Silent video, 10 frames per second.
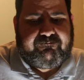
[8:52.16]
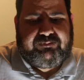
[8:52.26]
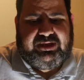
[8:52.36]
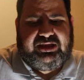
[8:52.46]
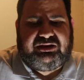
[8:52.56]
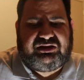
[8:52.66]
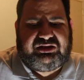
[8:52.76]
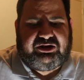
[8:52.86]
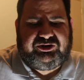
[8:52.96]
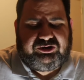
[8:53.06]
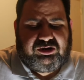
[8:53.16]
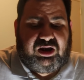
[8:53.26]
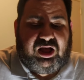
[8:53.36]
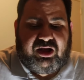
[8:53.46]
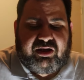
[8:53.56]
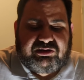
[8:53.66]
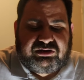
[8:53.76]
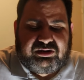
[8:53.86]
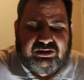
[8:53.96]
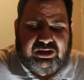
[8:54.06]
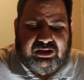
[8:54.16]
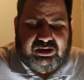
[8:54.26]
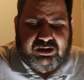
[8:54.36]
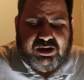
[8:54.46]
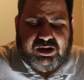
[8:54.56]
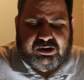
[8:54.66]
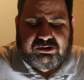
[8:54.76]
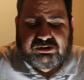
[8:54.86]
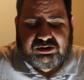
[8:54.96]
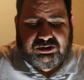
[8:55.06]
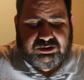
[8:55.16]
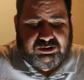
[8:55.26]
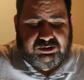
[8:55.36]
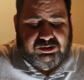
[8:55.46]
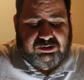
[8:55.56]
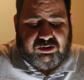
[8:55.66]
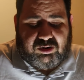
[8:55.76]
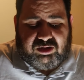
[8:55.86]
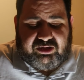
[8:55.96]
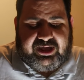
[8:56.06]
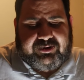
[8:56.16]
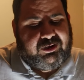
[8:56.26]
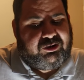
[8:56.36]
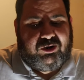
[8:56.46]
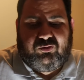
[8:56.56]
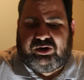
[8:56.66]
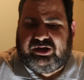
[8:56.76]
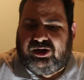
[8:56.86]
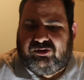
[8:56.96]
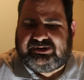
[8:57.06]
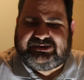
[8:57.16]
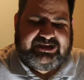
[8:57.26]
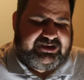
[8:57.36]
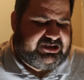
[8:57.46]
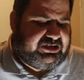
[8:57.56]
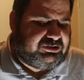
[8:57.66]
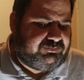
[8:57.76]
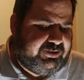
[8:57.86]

Being sexualized and all of that. I don't want to go into detail